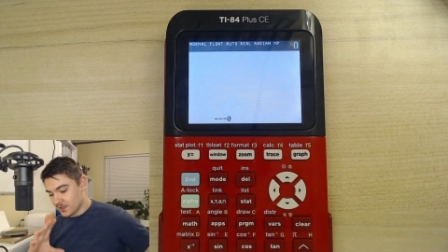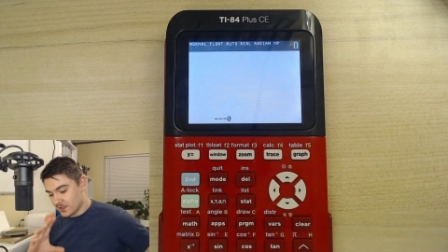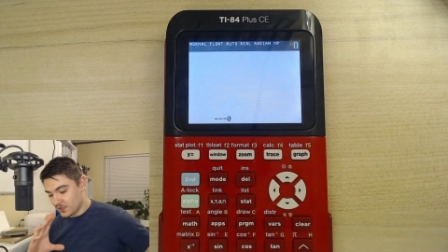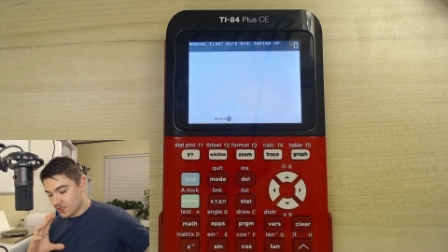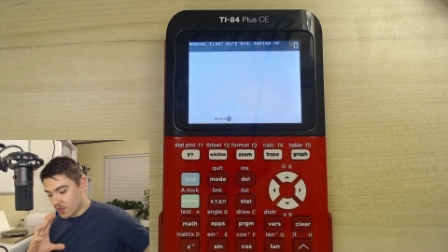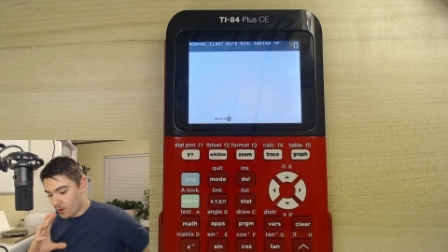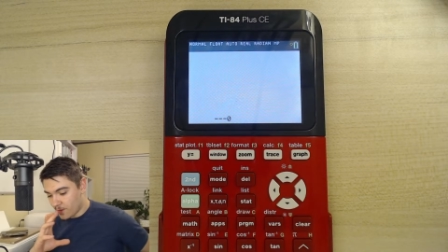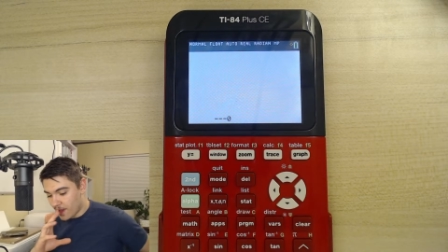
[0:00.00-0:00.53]

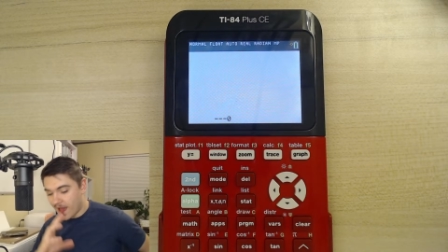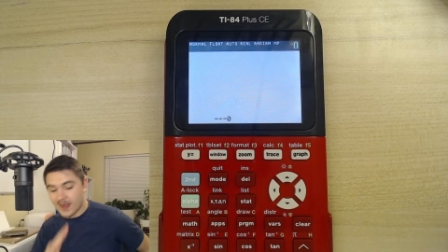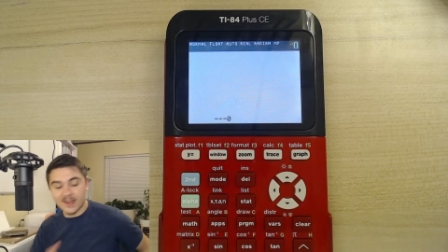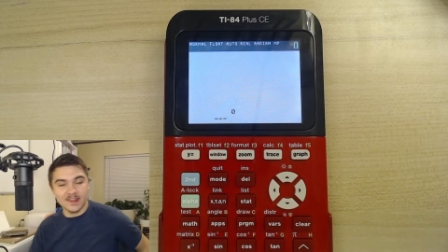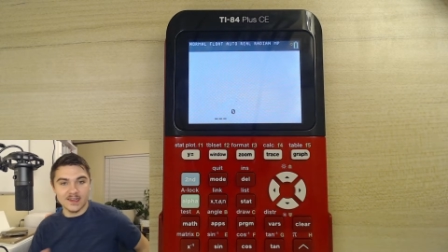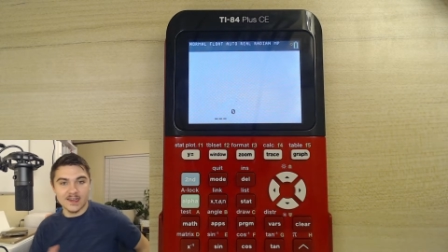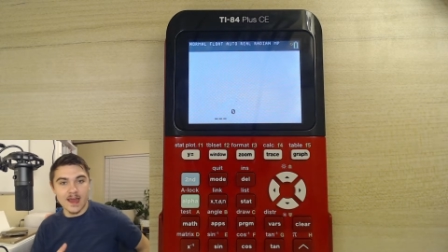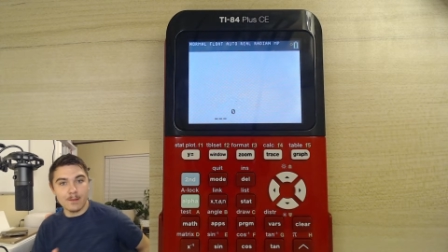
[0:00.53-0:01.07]
you know,
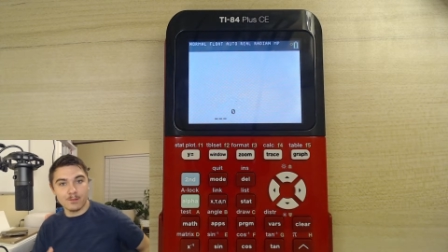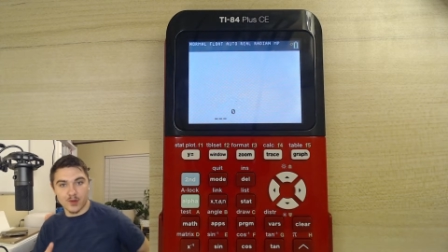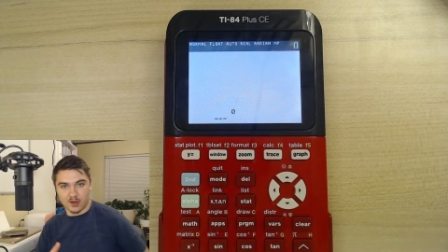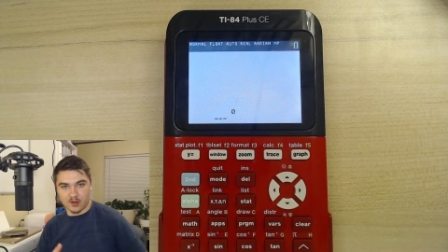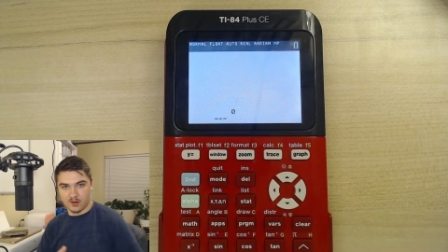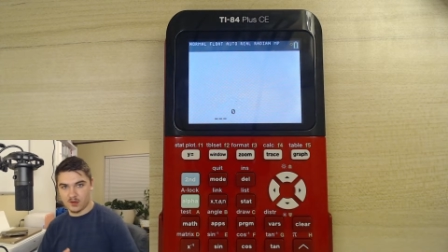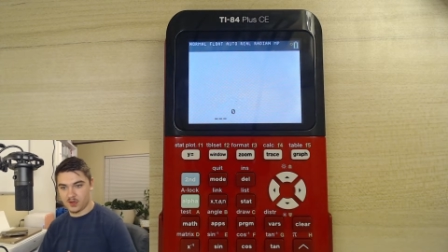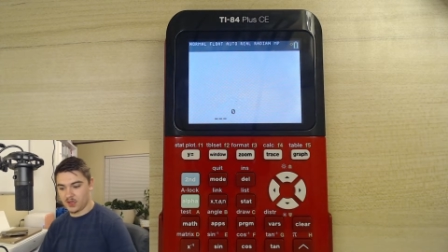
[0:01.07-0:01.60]
edit the
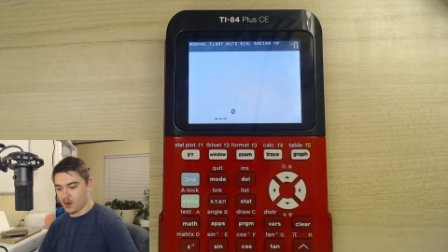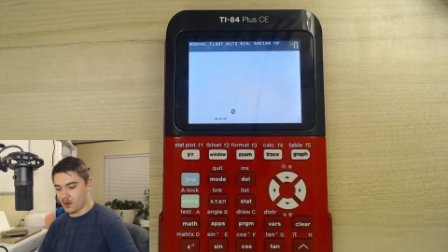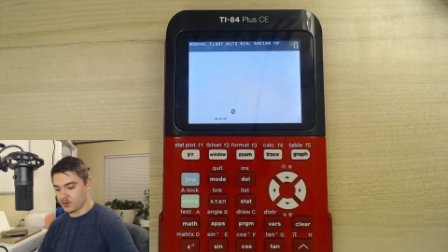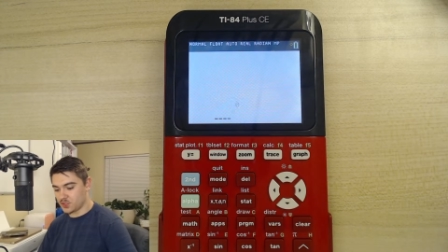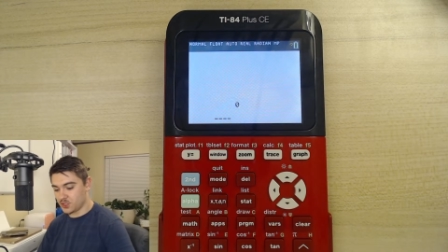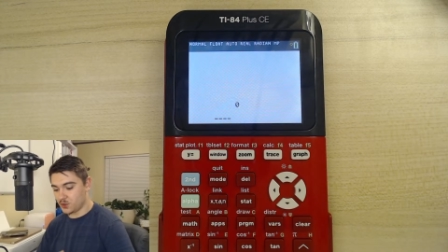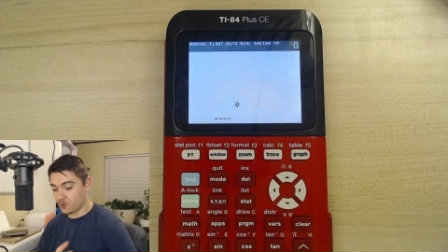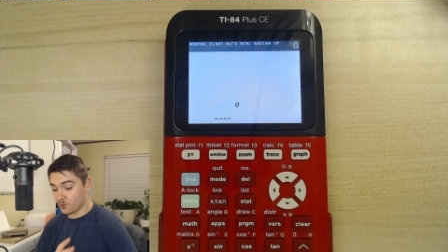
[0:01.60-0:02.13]
number, you know,
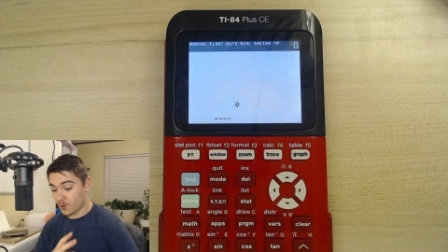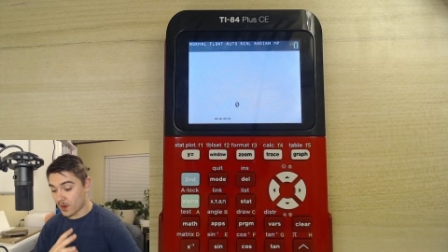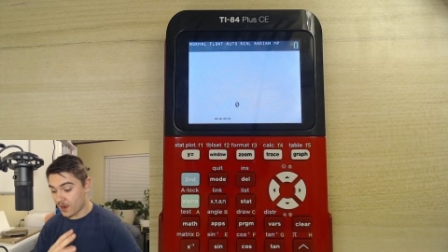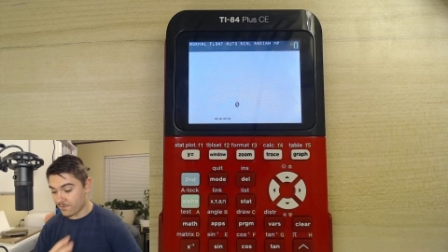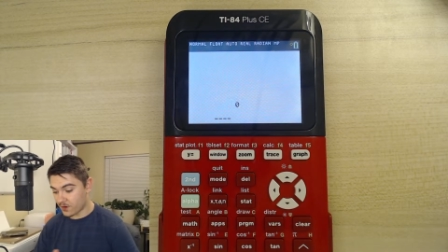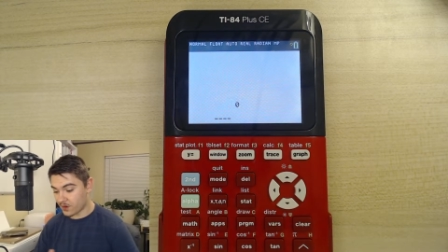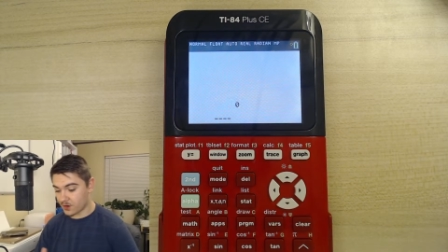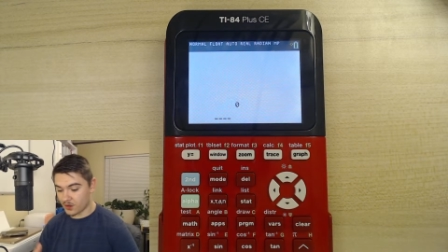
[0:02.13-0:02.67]
to
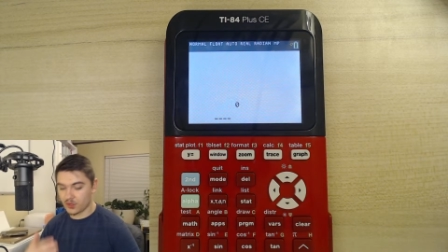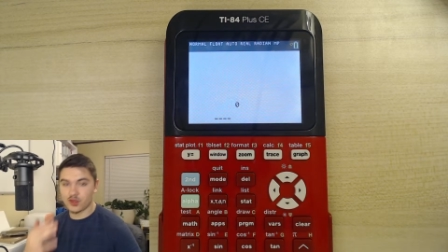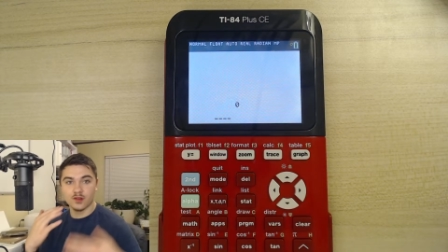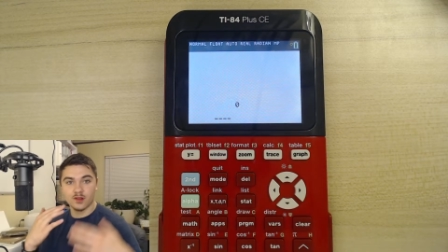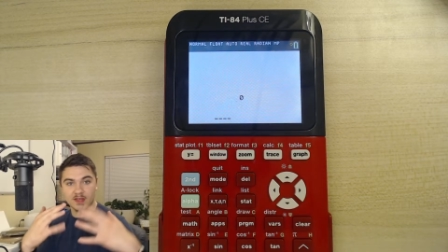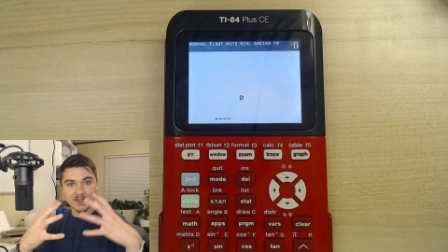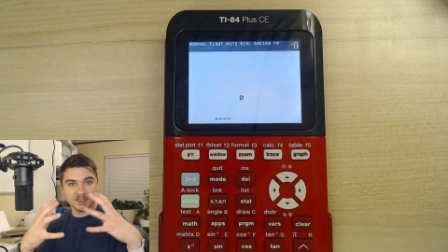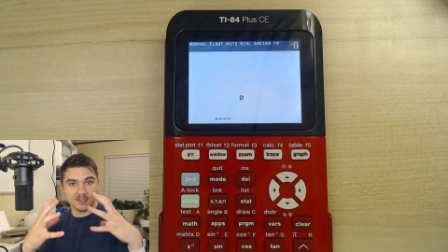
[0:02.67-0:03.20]
whatever you,
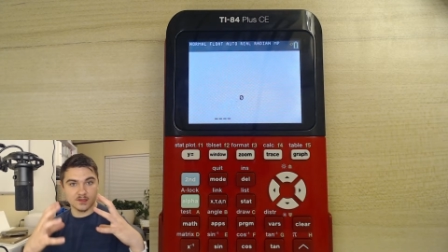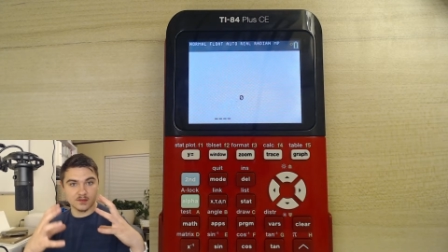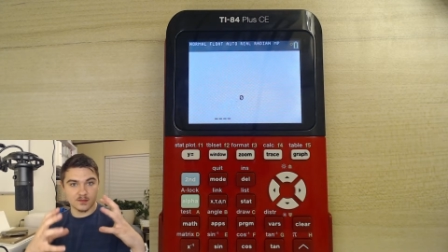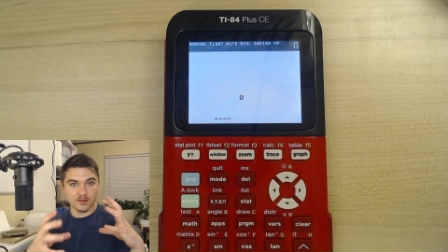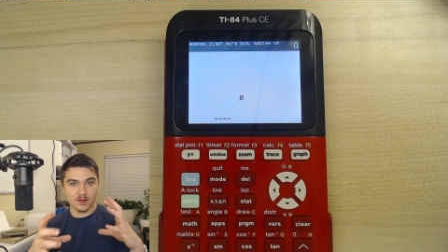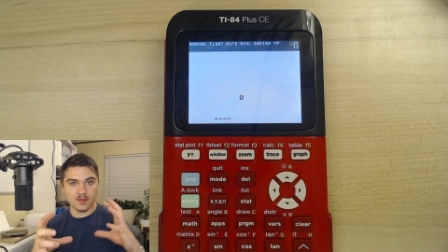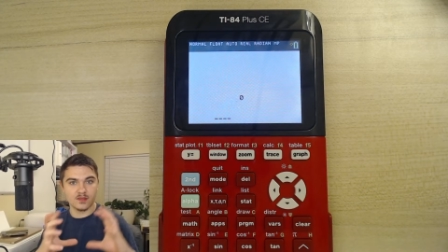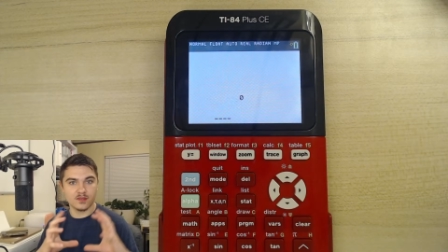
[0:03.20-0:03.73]
is
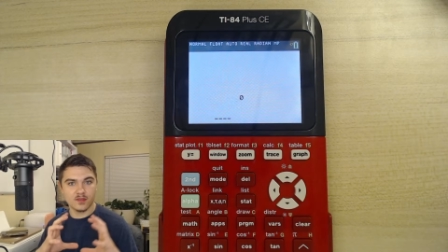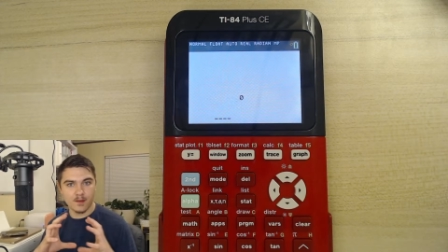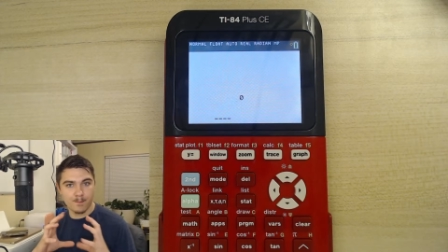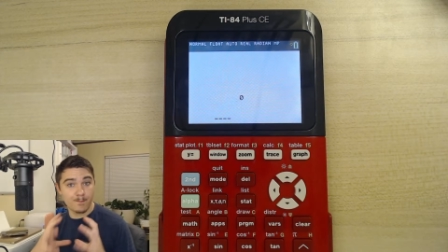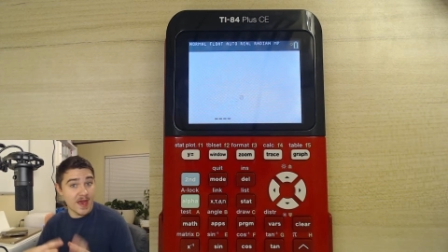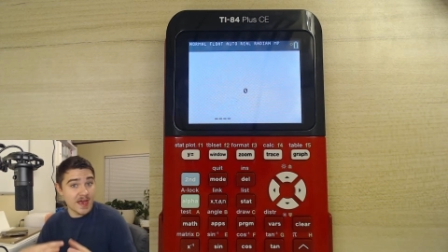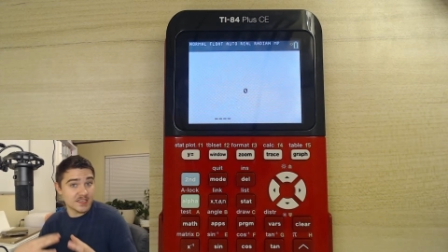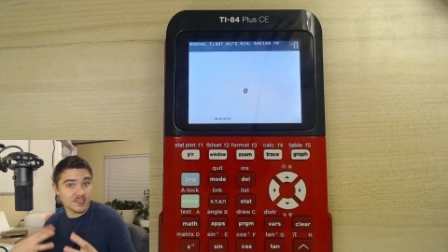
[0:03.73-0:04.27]
the
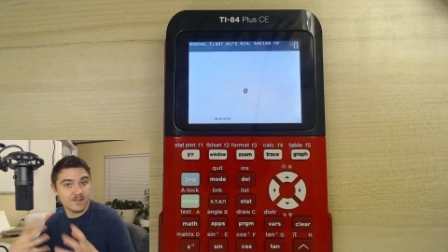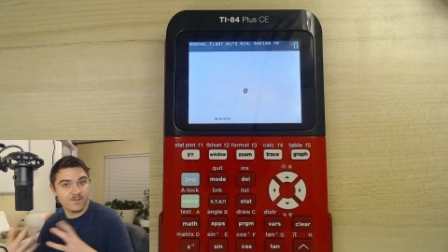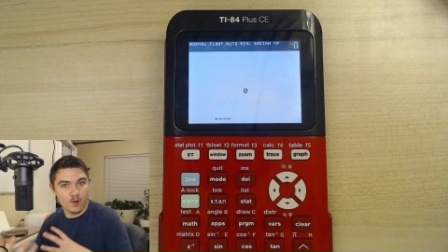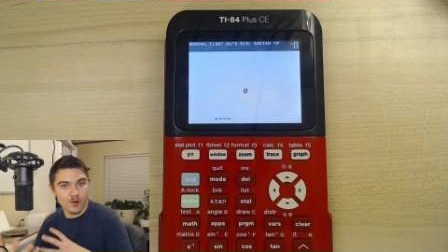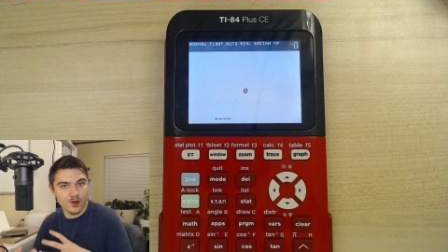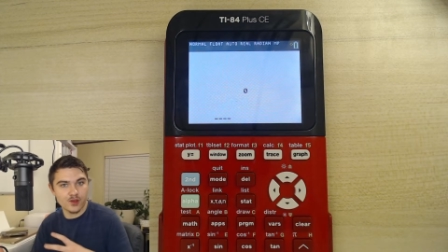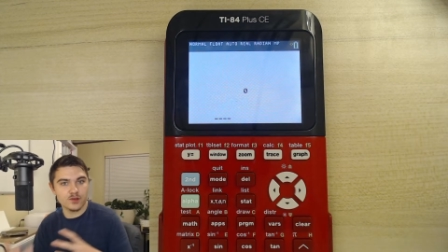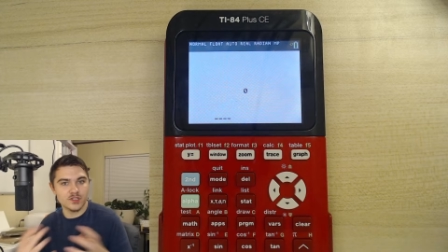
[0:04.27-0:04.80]
best
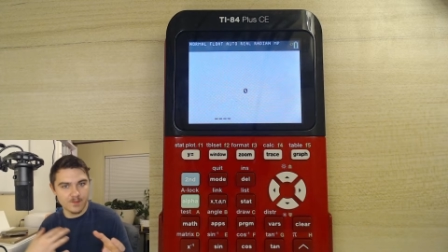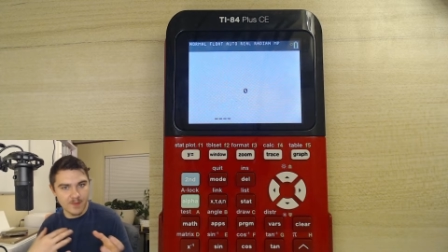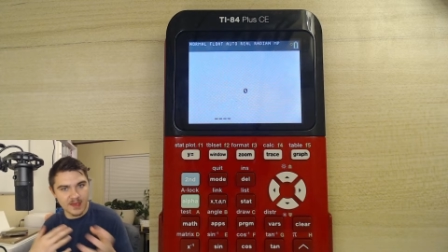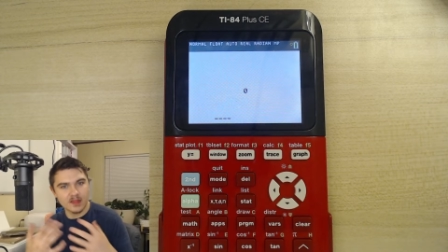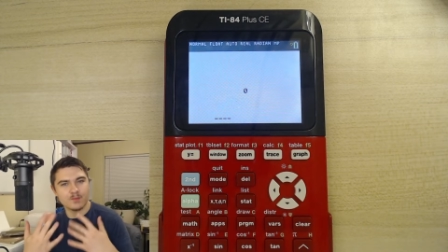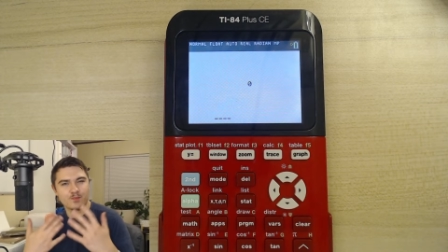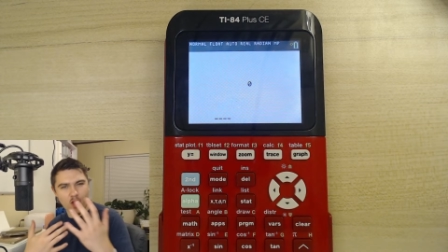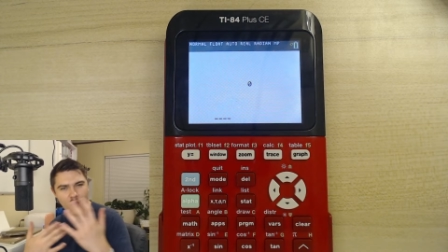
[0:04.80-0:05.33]
for you to make
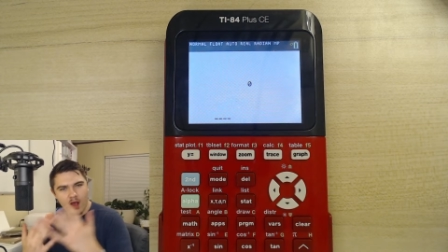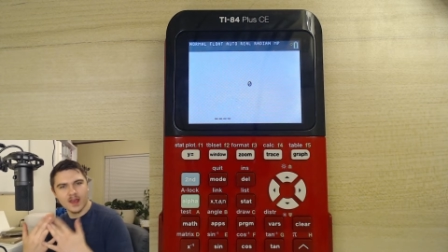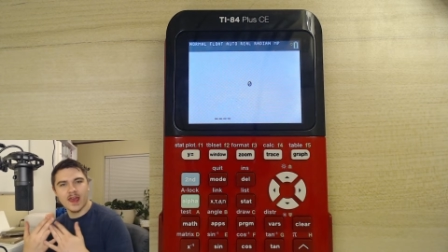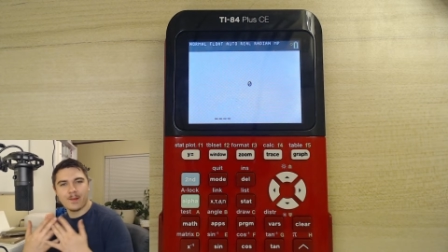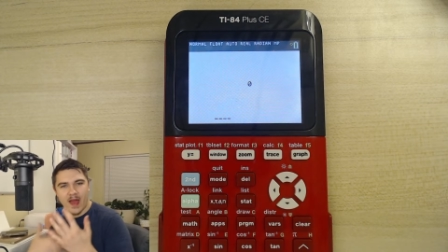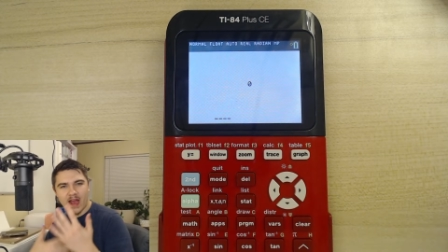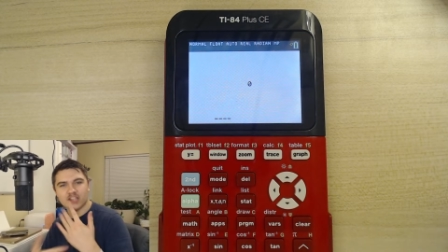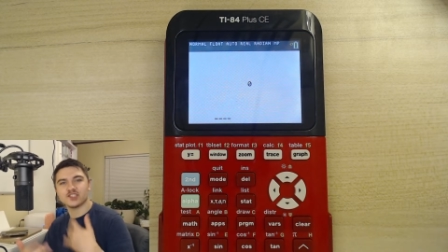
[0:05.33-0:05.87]
the Pong
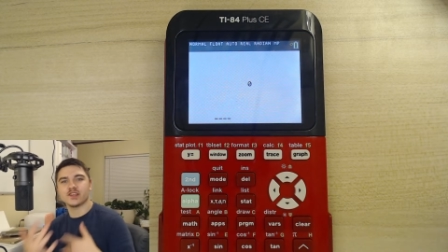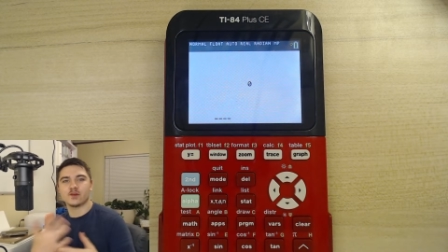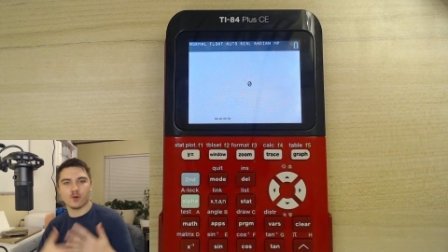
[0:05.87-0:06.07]
game actually